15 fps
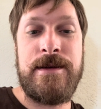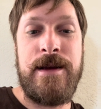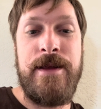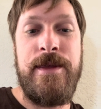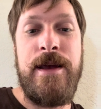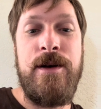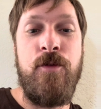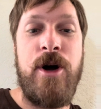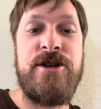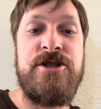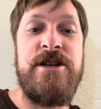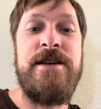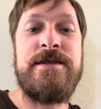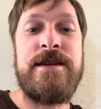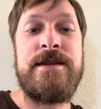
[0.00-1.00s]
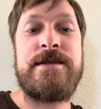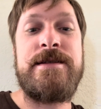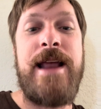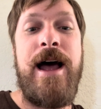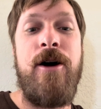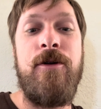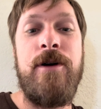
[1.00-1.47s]
And then what Jesus
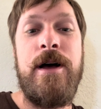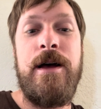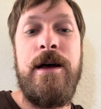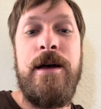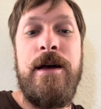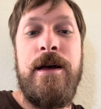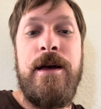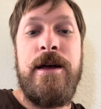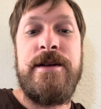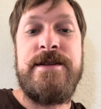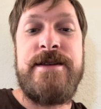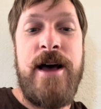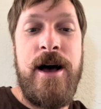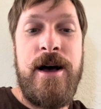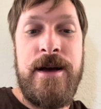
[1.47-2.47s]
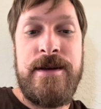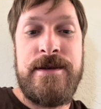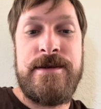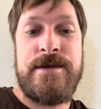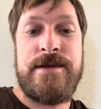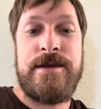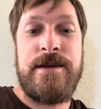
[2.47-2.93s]
now
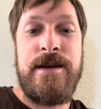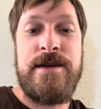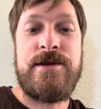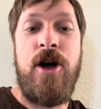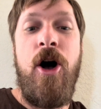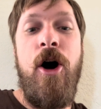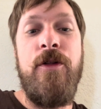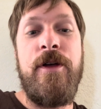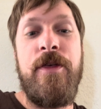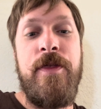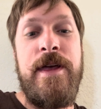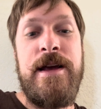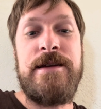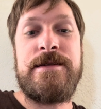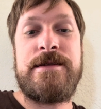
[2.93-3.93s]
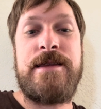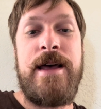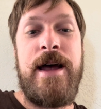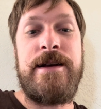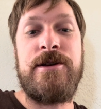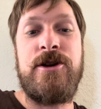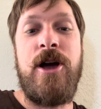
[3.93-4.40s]
does is all the things
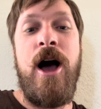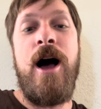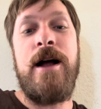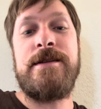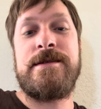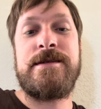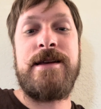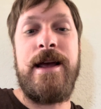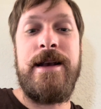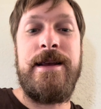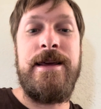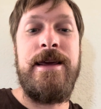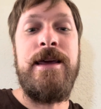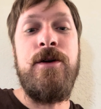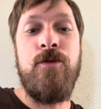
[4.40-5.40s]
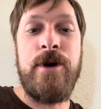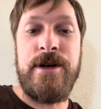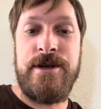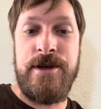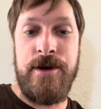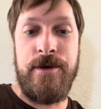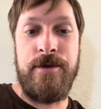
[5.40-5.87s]
that God said he would
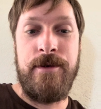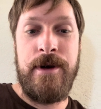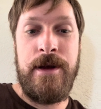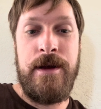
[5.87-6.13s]
do.